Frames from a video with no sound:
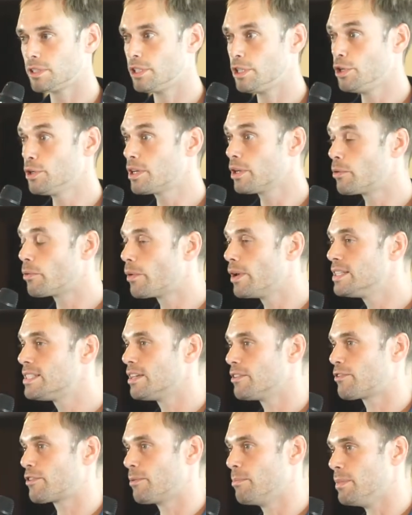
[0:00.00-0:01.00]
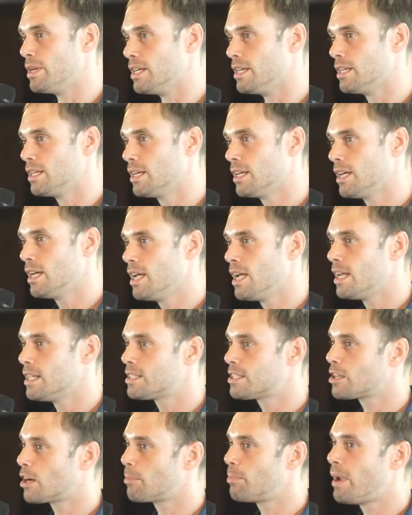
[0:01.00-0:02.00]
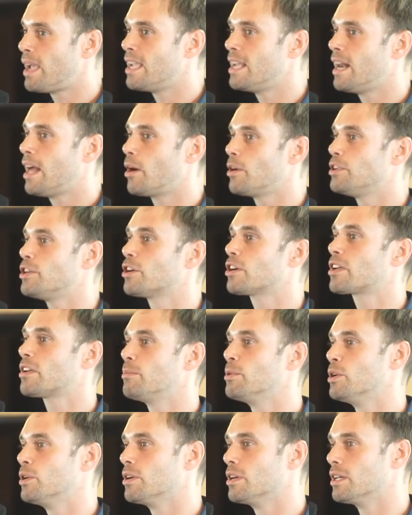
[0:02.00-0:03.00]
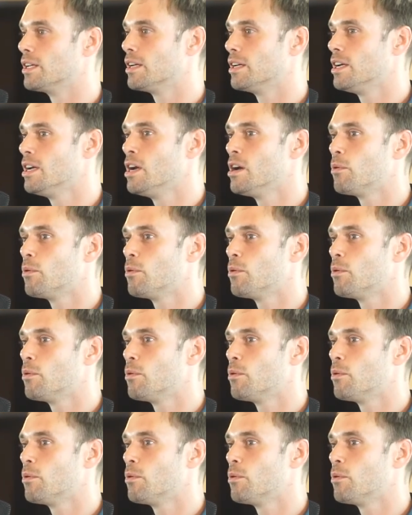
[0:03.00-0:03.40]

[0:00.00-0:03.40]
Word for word: you can rent it from me and start paying out your community.